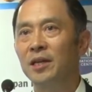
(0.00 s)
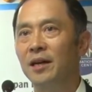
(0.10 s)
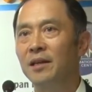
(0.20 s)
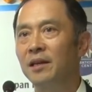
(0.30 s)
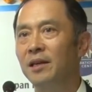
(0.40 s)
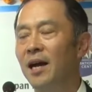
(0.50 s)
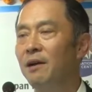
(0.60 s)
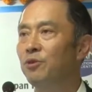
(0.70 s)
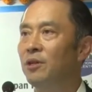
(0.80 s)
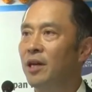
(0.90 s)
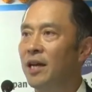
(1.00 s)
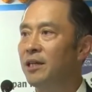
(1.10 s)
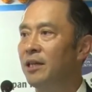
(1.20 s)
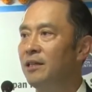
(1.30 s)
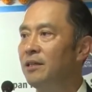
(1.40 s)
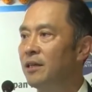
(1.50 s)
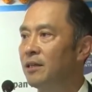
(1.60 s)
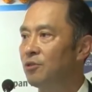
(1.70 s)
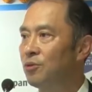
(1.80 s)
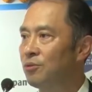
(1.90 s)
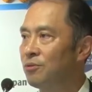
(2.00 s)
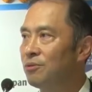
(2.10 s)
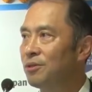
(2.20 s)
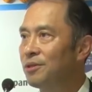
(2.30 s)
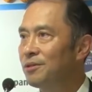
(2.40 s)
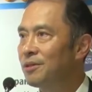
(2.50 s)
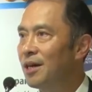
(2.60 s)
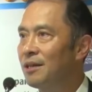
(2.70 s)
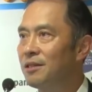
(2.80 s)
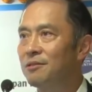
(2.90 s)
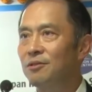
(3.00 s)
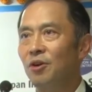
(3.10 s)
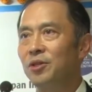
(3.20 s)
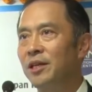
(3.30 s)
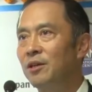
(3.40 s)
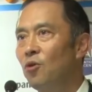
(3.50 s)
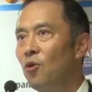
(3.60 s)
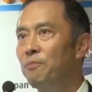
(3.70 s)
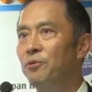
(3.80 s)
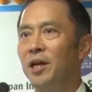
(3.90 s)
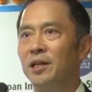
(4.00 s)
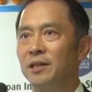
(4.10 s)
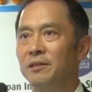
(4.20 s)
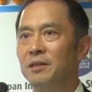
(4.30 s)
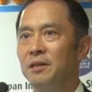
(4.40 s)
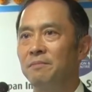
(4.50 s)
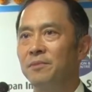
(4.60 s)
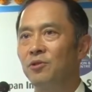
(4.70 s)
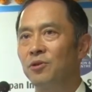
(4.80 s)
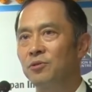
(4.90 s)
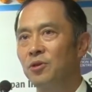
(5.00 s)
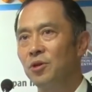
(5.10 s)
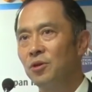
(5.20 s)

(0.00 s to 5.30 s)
I think I would like India to kind of start incorporating because